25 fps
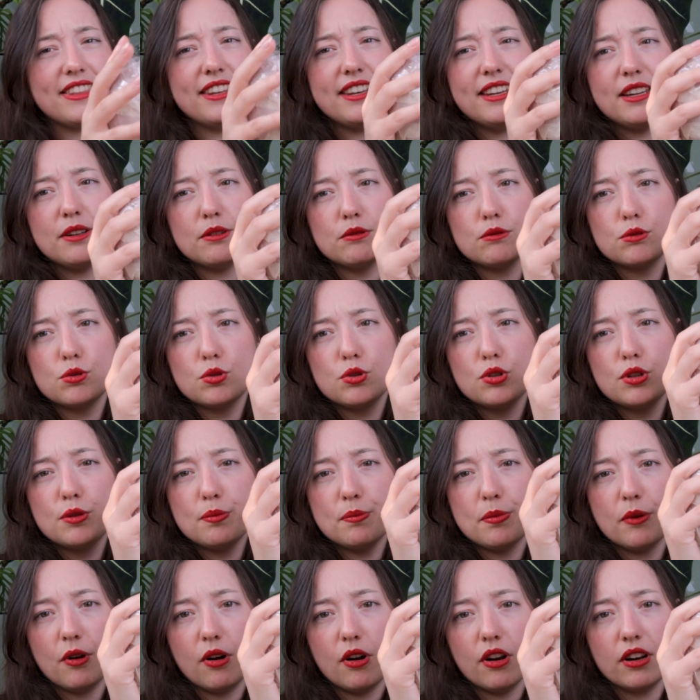the root
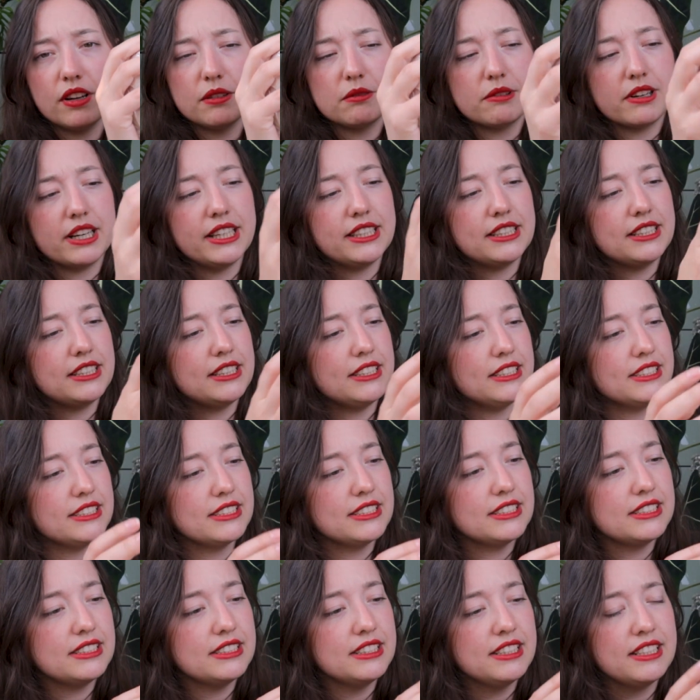ball right
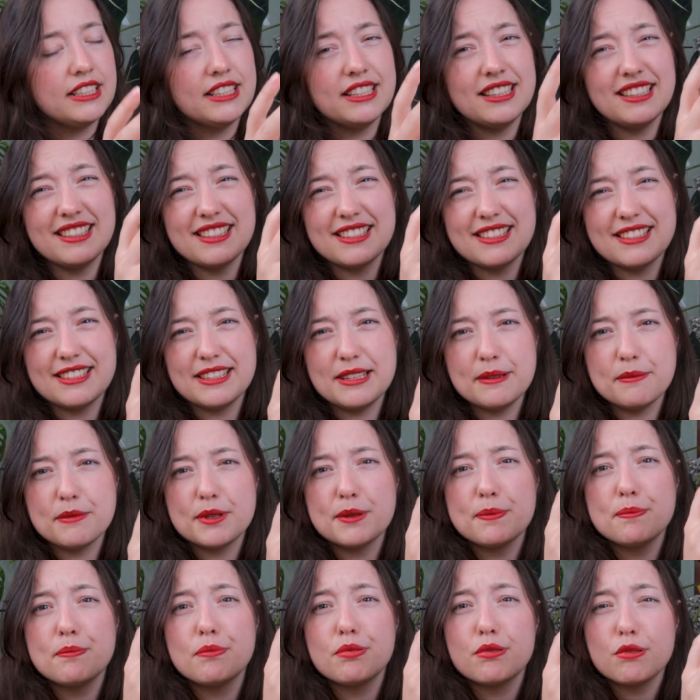here
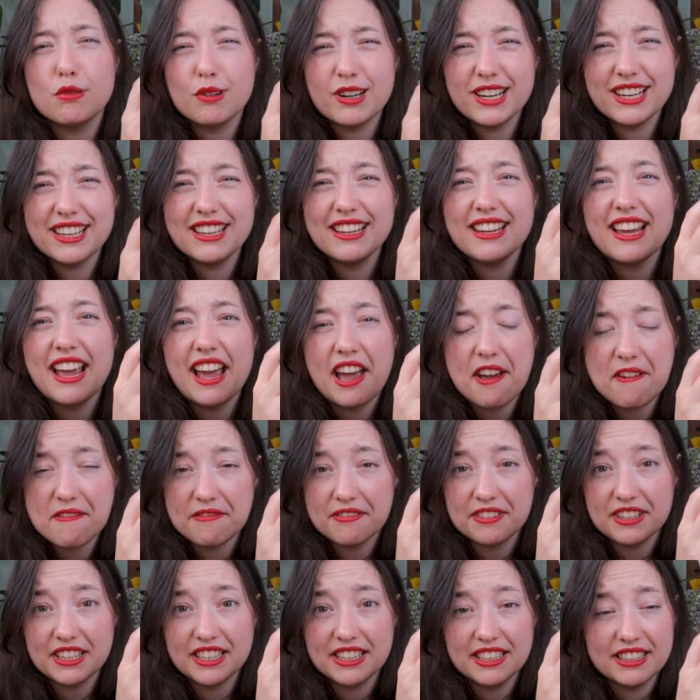seems pretty
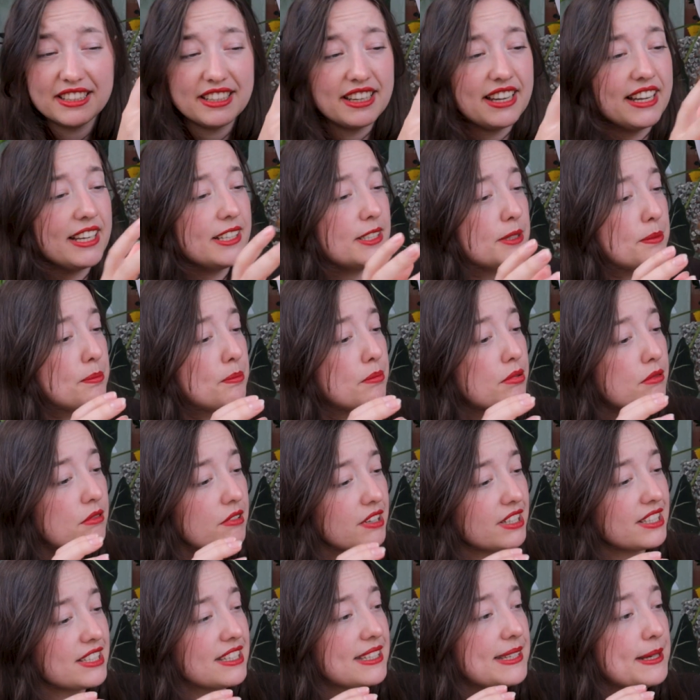heavy and
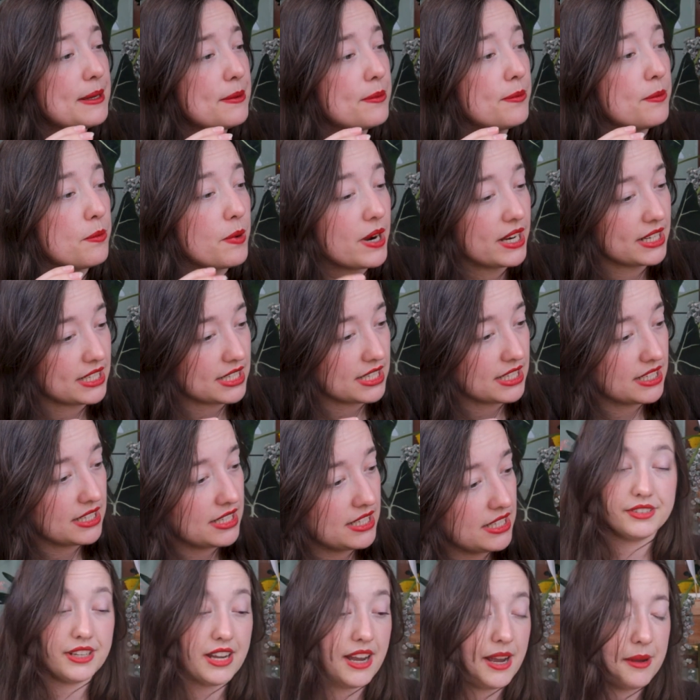pretty wet.
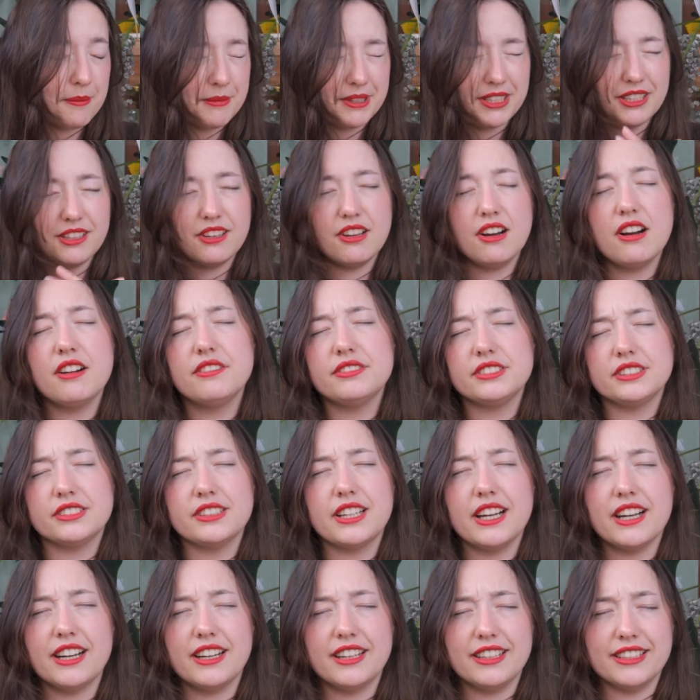I'm in love, you
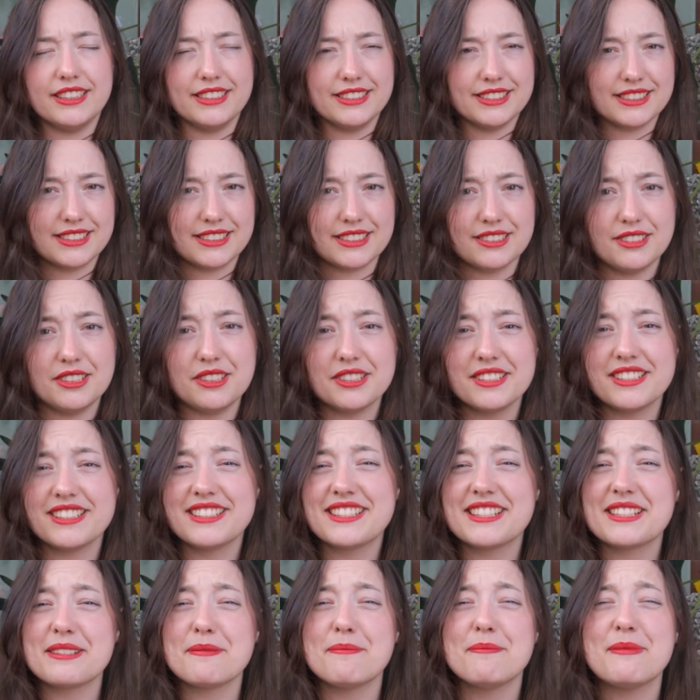guys. Oh,
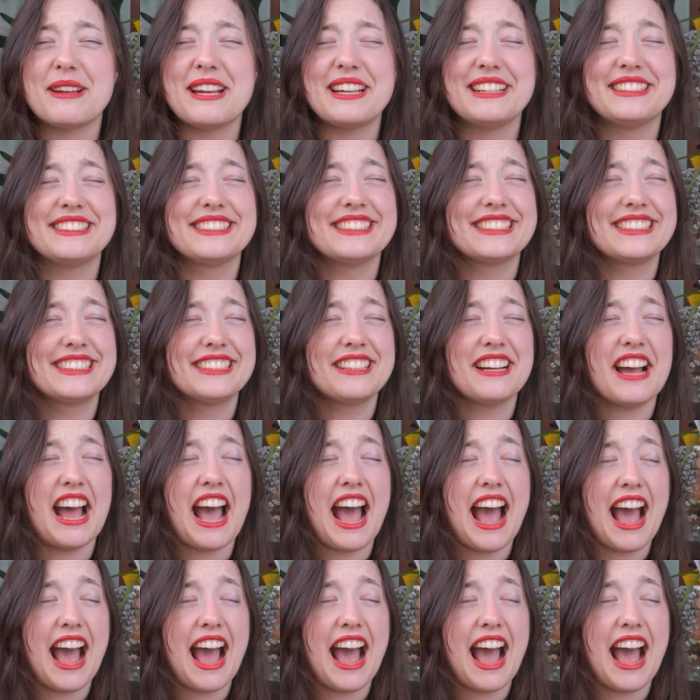that's amazing.